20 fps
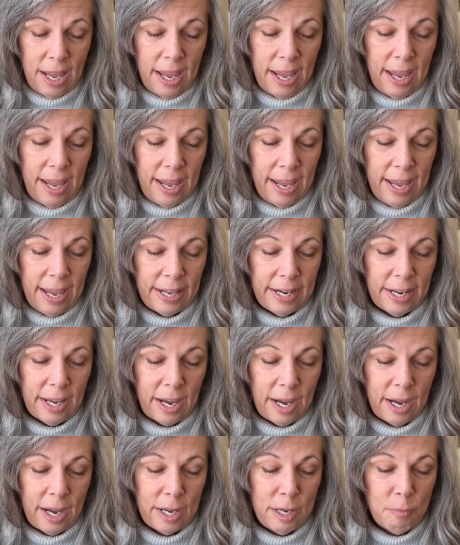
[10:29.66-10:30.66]
and
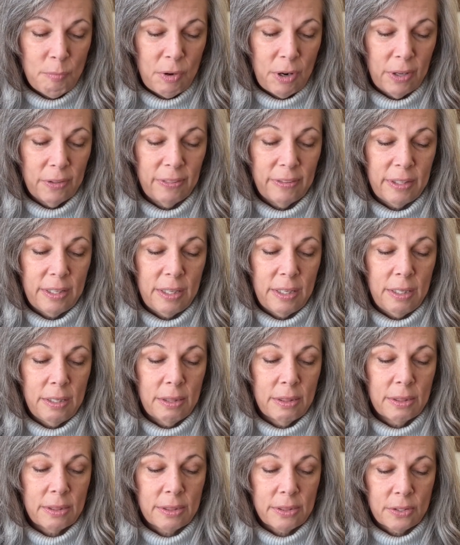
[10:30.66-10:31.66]
I am on the
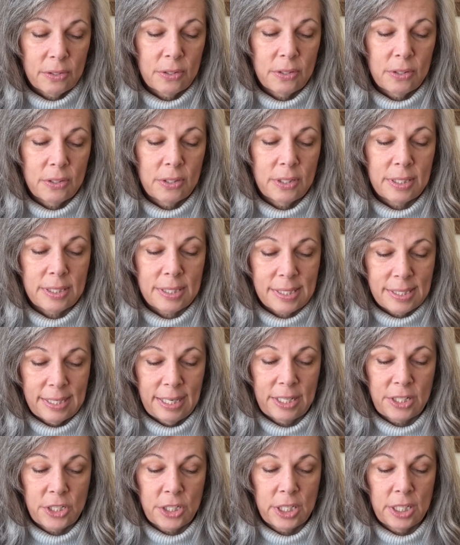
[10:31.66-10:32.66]
3rd
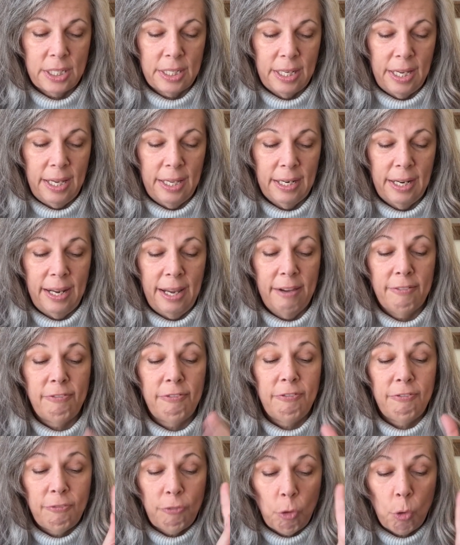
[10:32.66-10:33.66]
section and I have
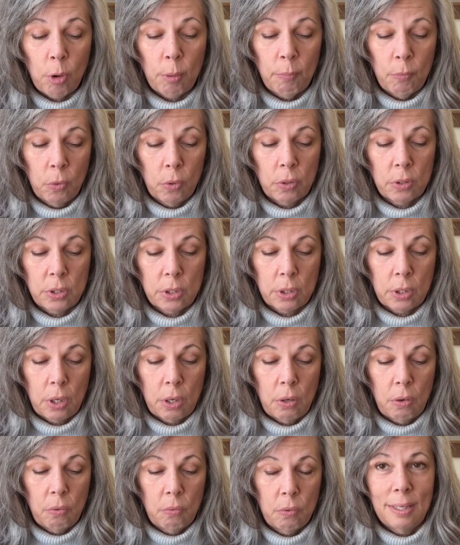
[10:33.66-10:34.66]
4 more to
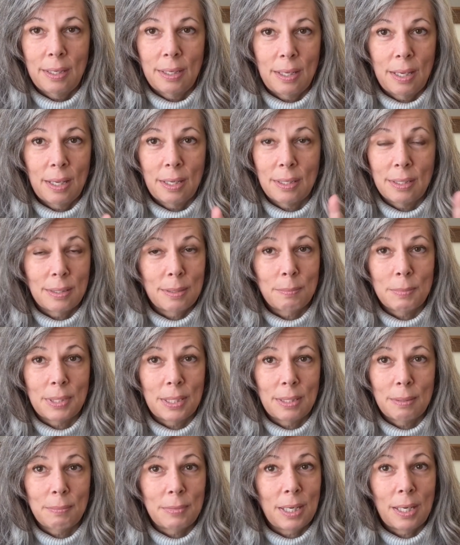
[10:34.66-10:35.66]
go. And again, I'm
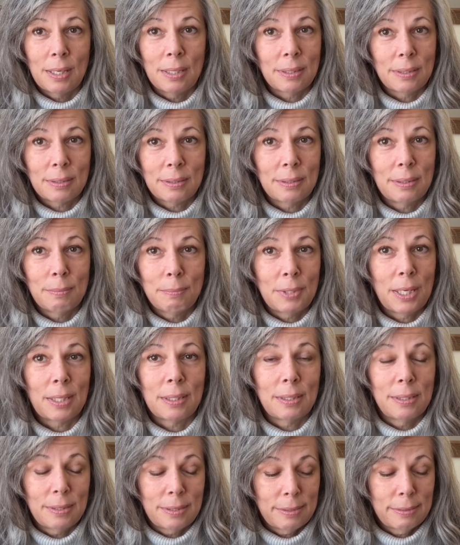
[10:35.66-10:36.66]
not
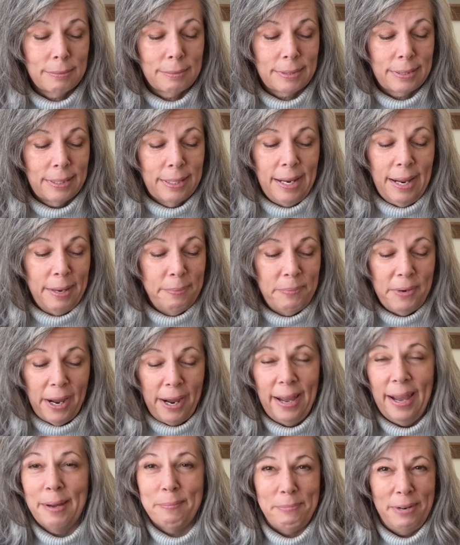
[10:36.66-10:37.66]
going to do it.
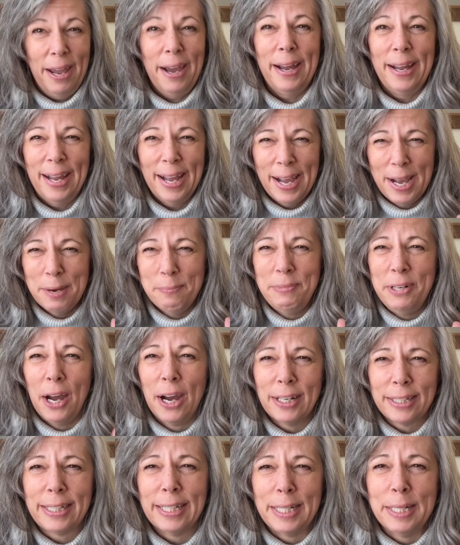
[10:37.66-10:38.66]
I'm
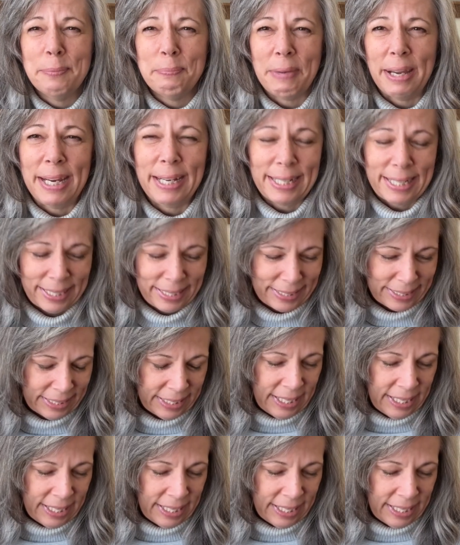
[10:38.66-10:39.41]
not going to make it.